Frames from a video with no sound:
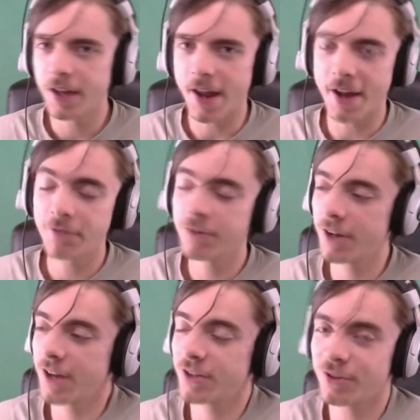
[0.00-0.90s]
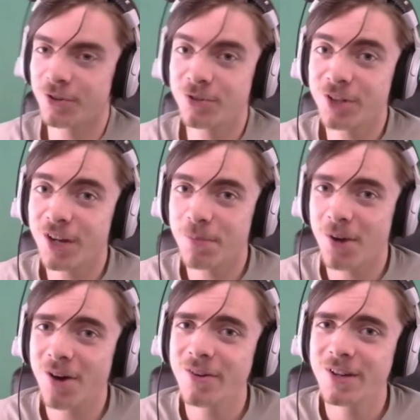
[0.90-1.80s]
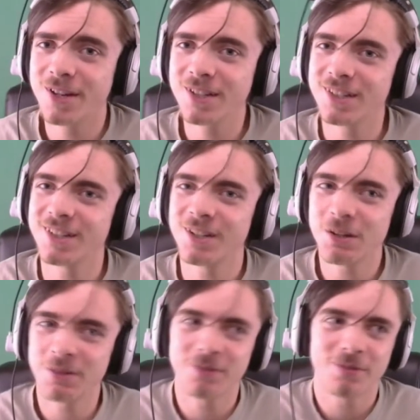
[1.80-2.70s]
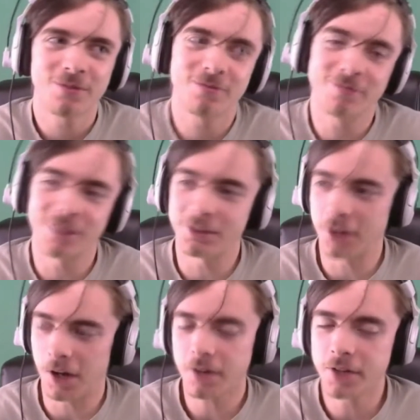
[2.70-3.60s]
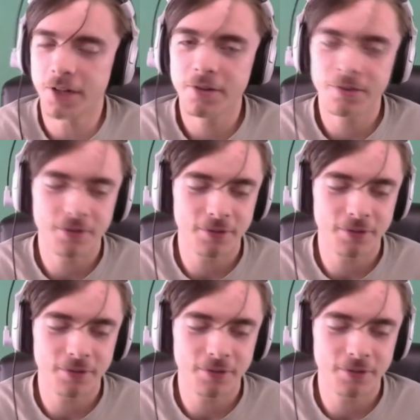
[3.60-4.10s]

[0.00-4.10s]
And if you guys don't know who Jake Paul is, and I don't know